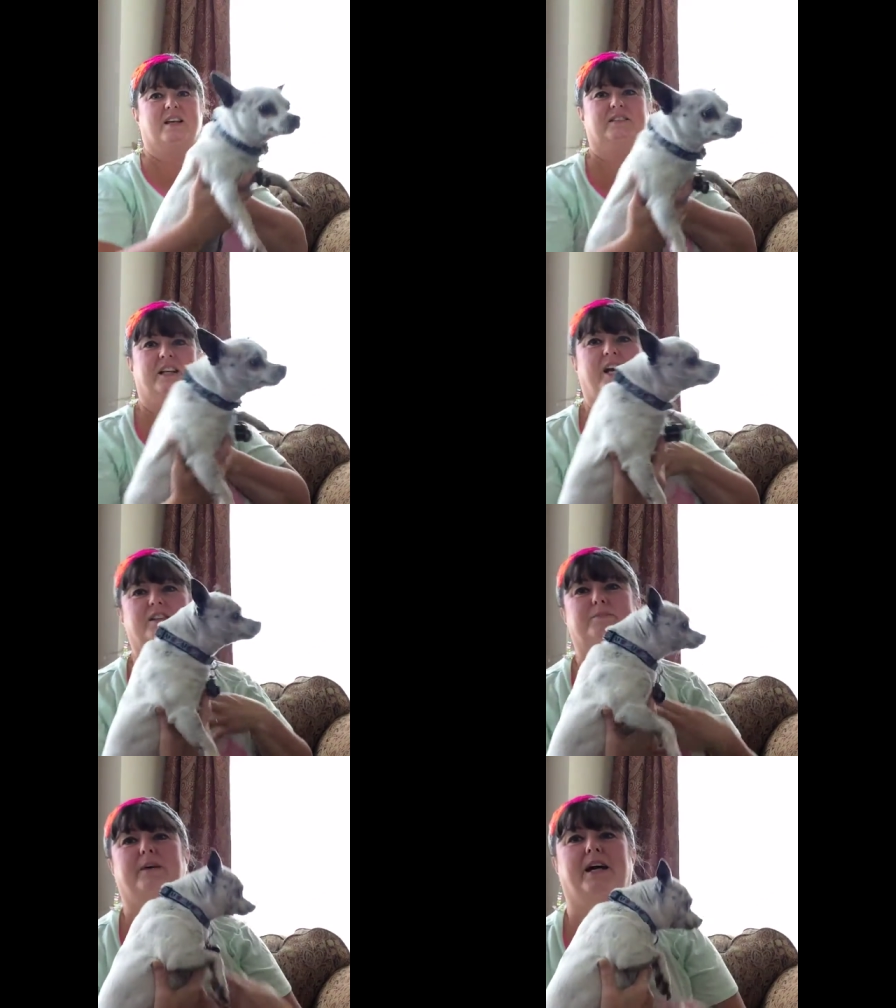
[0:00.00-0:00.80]

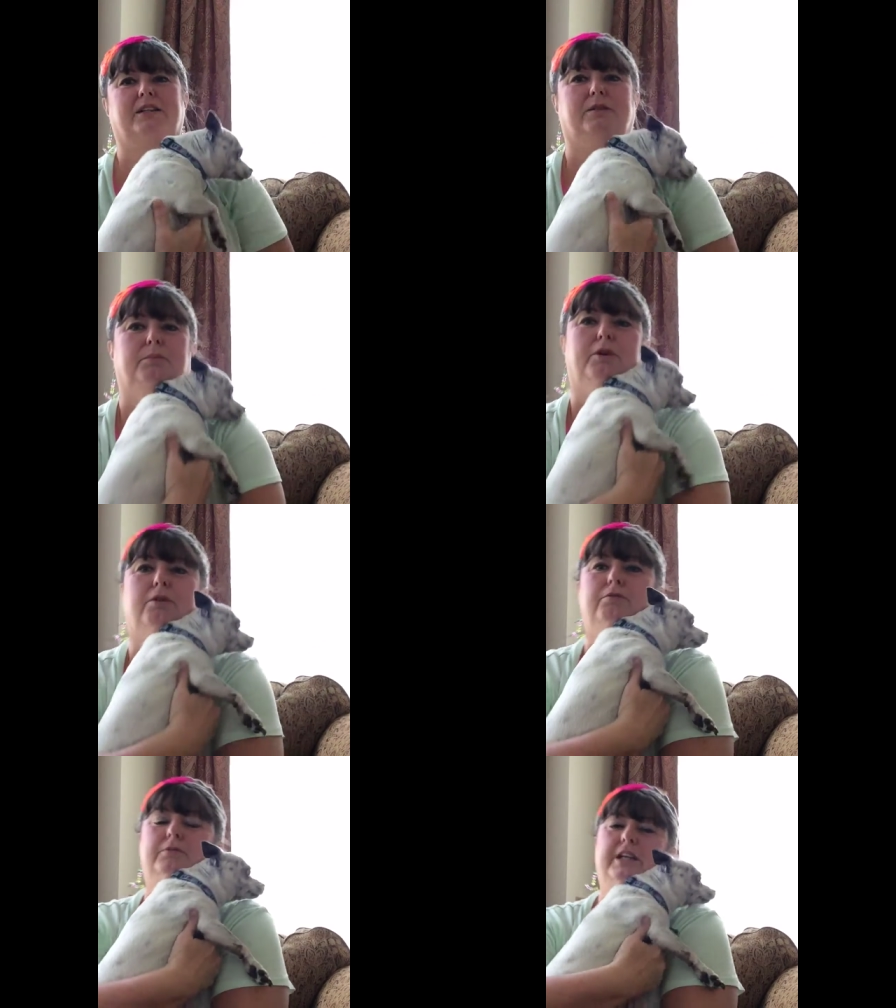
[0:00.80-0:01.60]
Here's
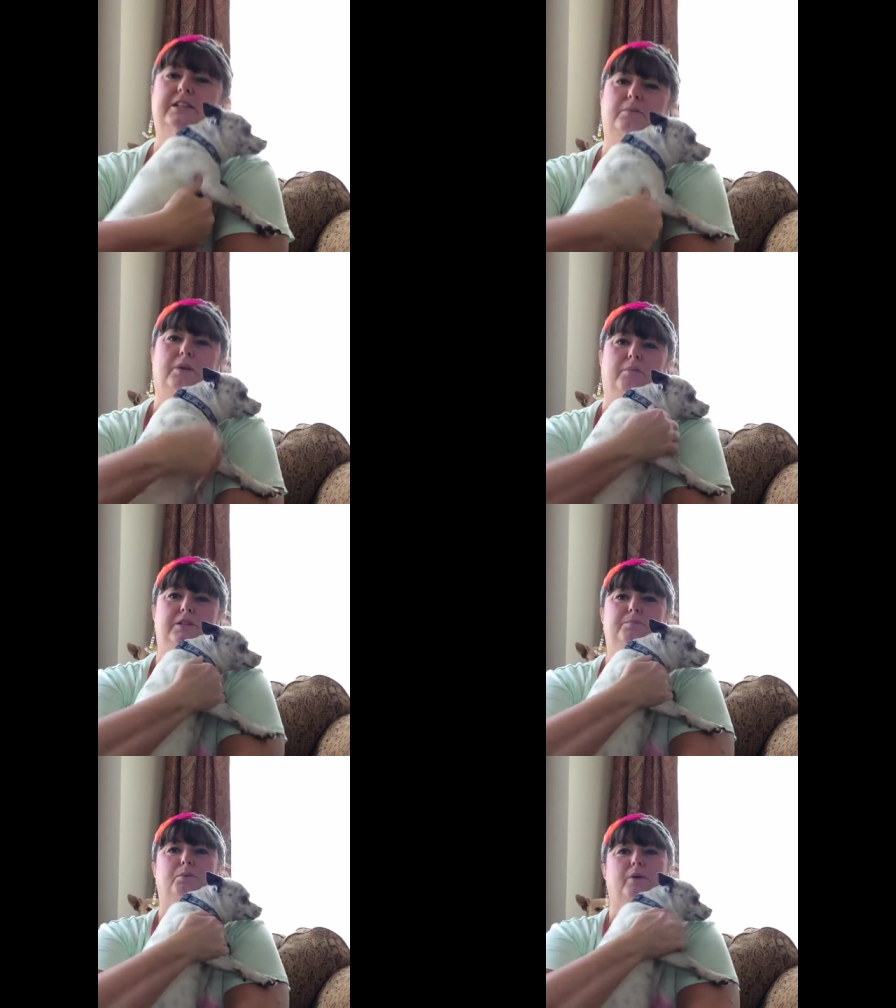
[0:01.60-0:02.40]
Maximo. He's a
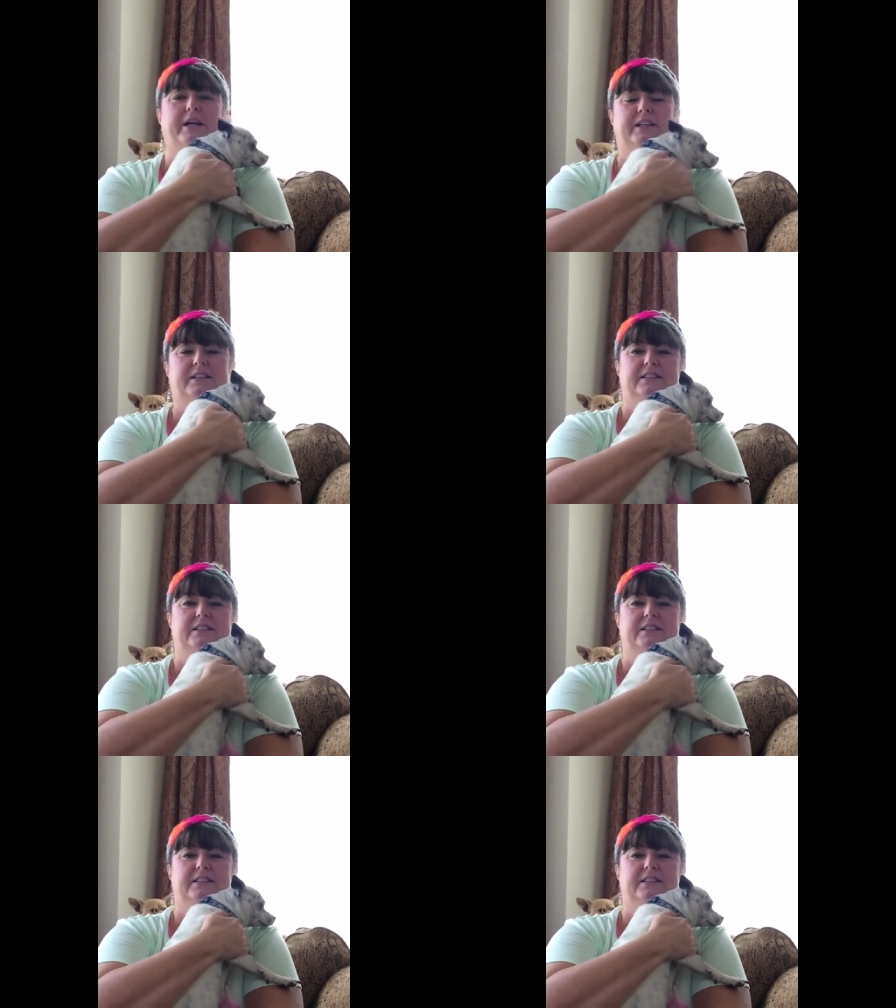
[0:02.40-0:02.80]
mama's boy.